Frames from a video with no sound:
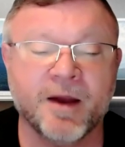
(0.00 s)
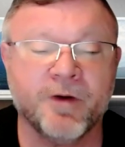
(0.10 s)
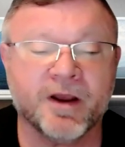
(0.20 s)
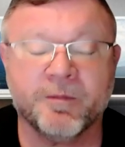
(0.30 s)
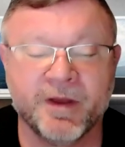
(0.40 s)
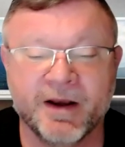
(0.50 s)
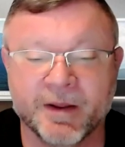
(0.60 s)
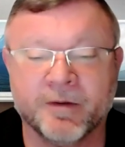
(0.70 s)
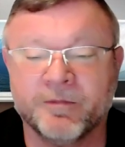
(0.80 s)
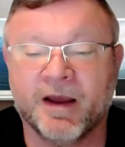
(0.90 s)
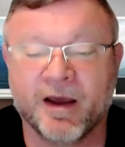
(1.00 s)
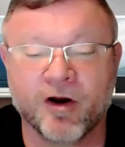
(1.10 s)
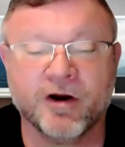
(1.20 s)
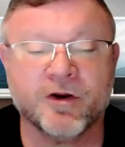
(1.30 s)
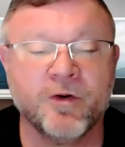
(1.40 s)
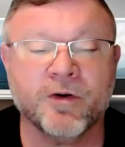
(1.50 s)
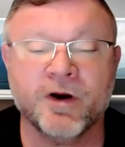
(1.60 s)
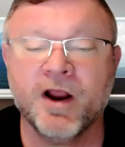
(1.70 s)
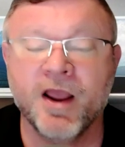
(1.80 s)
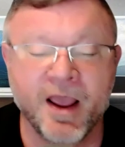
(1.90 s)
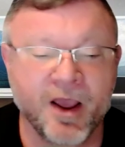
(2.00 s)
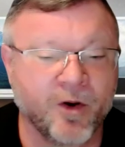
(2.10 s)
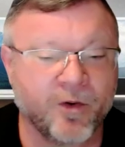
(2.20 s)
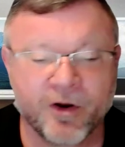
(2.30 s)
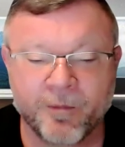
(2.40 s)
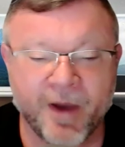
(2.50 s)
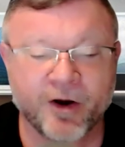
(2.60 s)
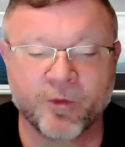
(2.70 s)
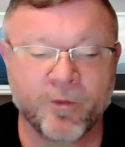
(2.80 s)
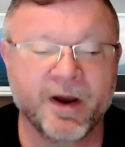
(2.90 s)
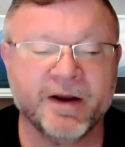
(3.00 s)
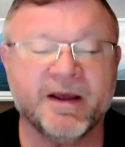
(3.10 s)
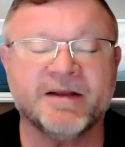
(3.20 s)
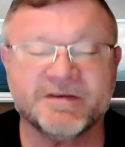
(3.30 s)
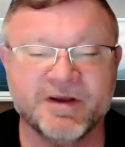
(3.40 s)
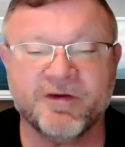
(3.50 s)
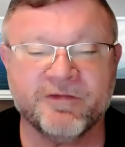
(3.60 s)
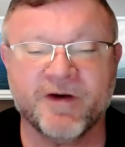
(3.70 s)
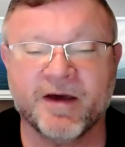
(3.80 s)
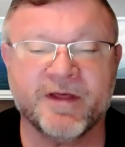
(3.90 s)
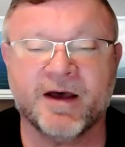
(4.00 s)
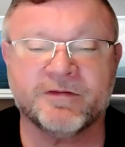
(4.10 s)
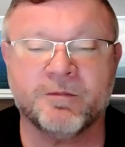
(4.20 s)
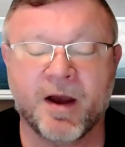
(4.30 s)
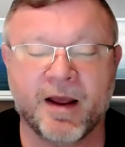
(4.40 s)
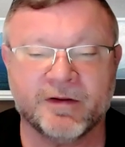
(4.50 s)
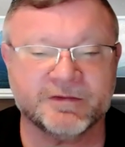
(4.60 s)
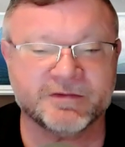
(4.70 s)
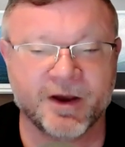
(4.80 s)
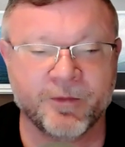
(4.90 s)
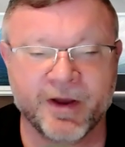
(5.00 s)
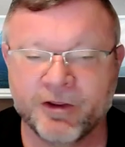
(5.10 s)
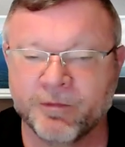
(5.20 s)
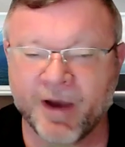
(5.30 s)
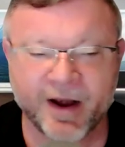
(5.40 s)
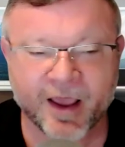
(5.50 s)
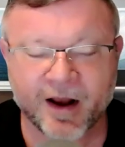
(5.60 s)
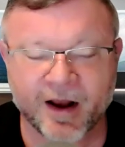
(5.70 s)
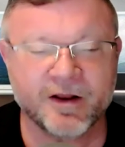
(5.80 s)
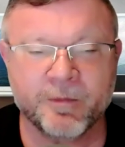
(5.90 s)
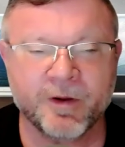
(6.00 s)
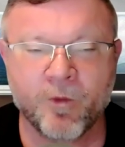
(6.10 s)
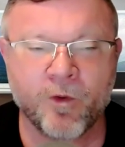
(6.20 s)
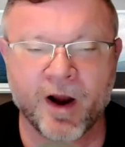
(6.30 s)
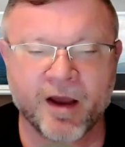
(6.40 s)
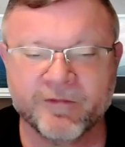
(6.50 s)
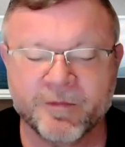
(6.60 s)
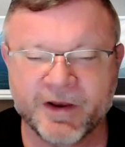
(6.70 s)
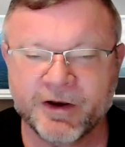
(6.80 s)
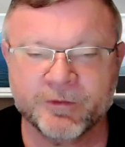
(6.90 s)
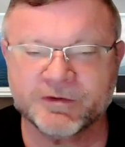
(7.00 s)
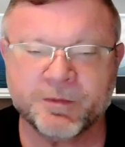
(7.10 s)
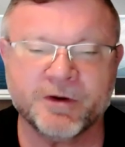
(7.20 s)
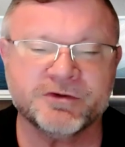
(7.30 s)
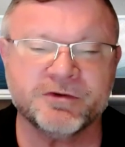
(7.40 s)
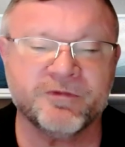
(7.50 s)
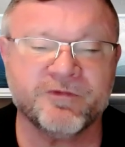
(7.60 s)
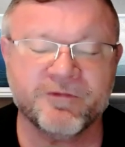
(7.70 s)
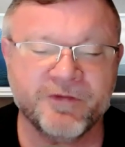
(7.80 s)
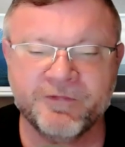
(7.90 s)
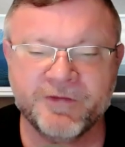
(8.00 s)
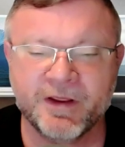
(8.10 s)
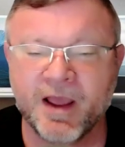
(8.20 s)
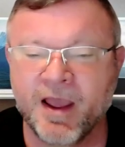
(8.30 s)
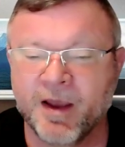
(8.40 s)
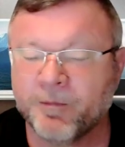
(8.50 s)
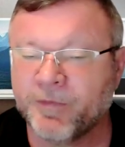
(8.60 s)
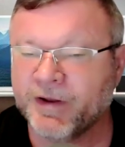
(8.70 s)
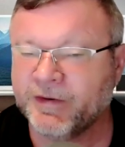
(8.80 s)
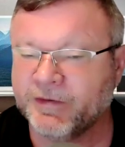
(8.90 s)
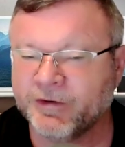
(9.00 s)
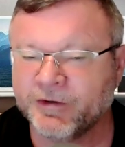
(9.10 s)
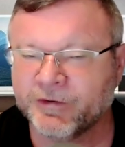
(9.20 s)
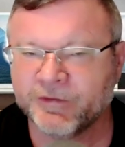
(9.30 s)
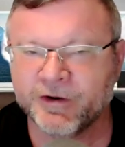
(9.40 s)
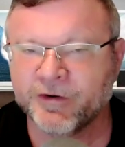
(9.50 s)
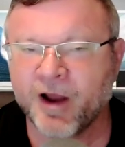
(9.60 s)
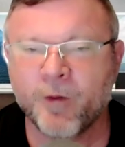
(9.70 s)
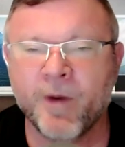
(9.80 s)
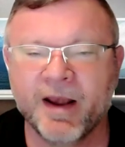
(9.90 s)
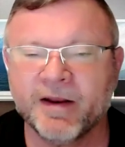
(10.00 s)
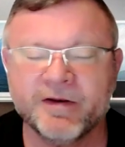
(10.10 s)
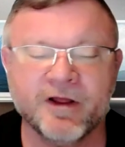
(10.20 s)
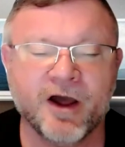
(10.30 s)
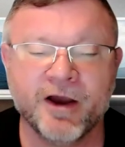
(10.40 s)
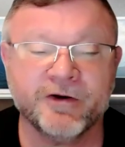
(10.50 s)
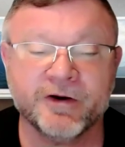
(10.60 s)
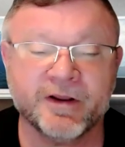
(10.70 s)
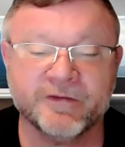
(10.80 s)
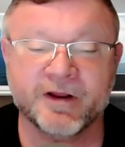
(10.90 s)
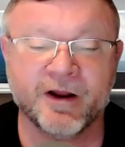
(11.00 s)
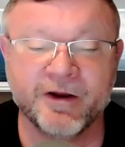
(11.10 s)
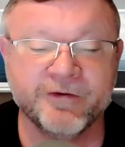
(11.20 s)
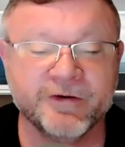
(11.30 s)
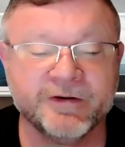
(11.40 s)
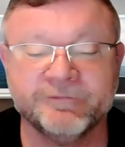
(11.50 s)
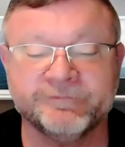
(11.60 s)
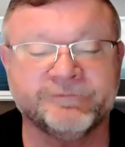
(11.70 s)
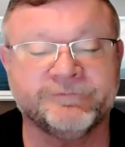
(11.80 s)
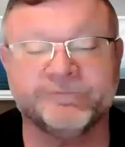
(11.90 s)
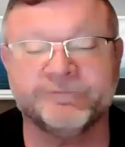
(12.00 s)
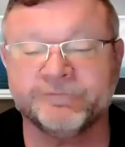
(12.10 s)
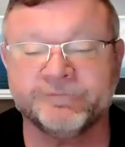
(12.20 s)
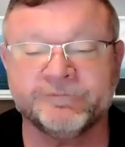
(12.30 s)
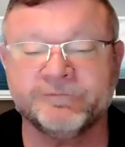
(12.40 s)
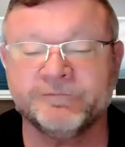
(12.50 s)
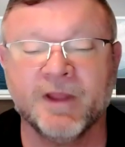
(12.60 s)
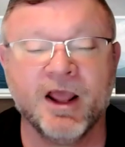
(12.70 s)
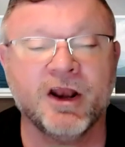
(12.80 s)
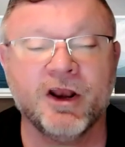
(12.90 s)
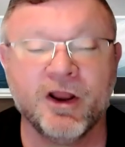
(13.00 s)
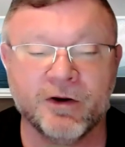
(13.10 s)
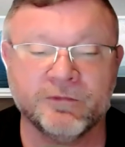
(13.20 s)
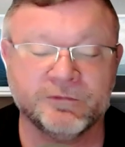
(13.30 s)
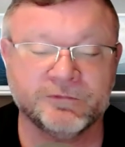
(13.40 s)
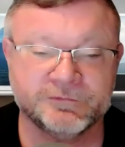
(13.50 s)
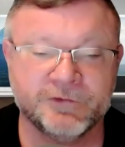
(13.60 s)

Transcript: I'm recommending them hardcore, no matter what, at 75,000 miles. That way you might have got a little bit more out of them than you were supposed to from 50, but you're not waiting till 100. Because at 100, no.